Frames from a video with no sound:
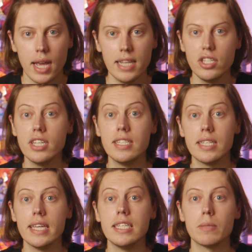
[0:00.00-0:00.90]
As you can
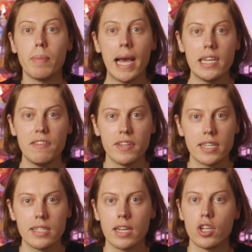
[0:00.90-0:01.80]
see, Spidey
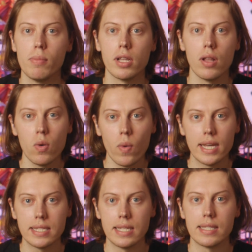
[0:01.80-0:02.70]
figures had come a long
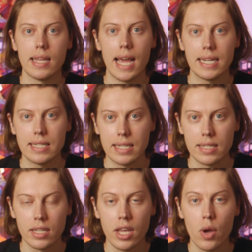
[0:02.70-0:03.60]
way since the
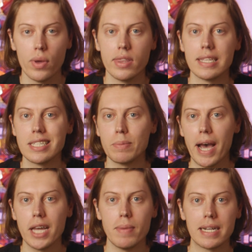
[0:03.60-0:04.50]
90s, with the
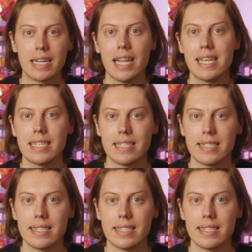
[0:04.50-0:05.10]
Spider-Man Classics